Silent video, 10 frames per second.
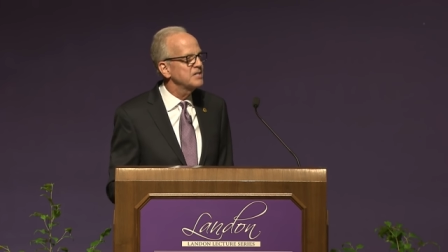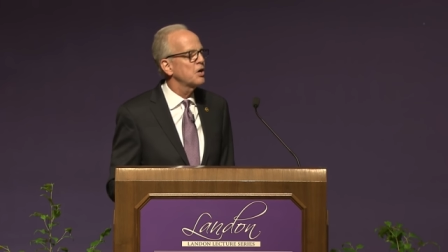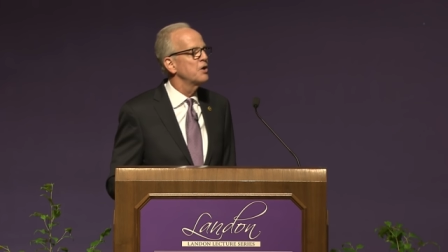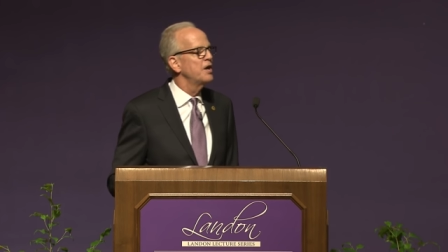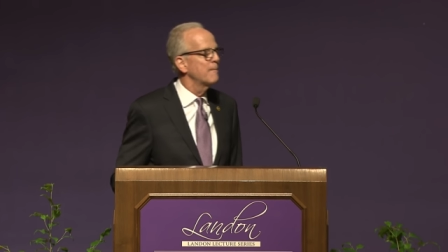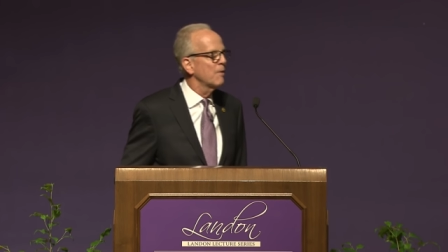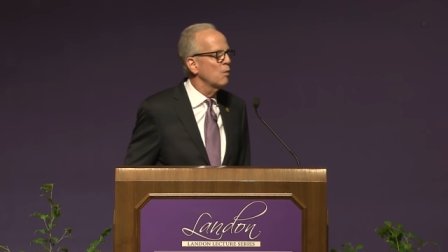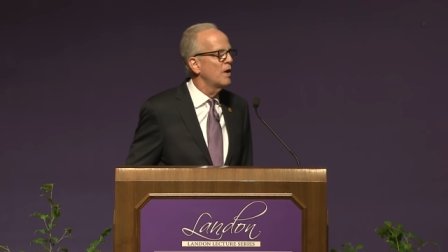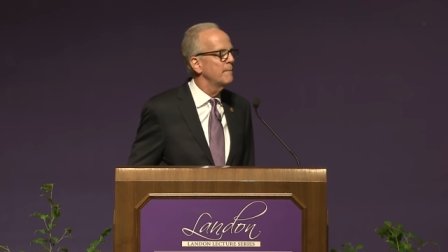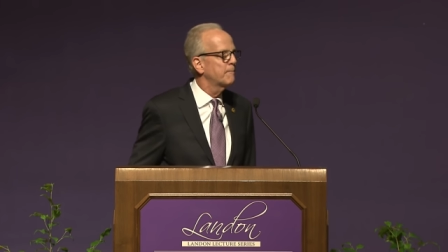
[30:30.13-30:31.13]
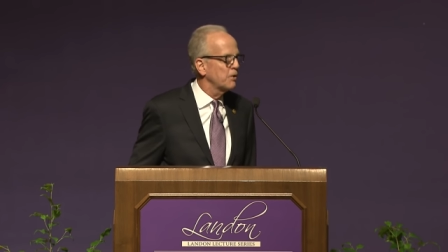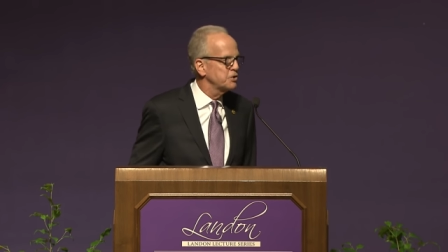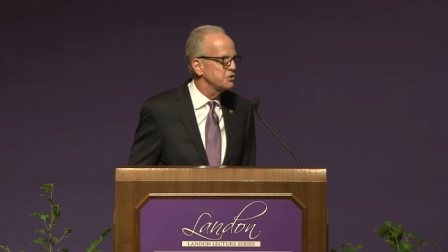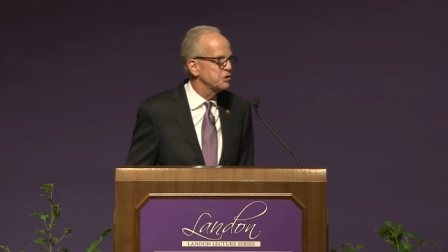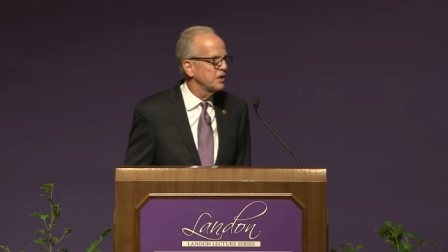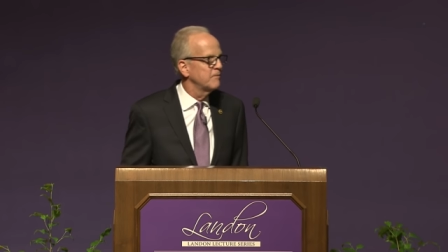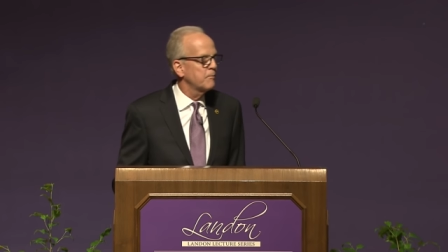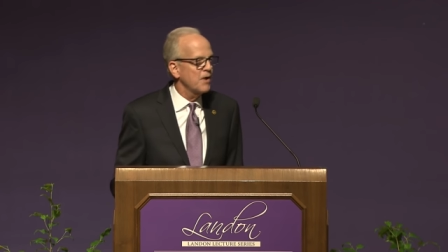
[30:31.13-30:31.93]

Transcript: It's our number one purchaser of